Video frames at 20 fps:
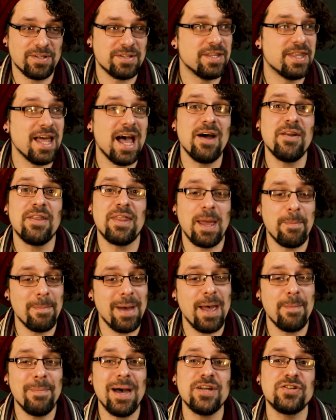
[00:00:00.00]
Now,
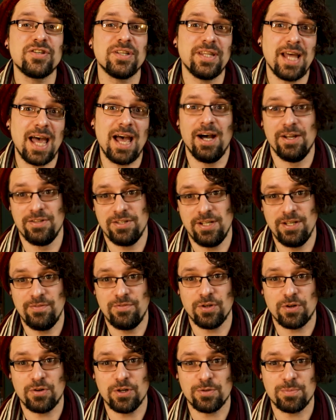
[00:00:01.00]
imagine that
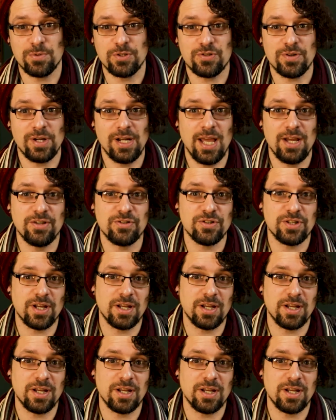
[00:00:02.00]
underneath your Christmas tree, ladies and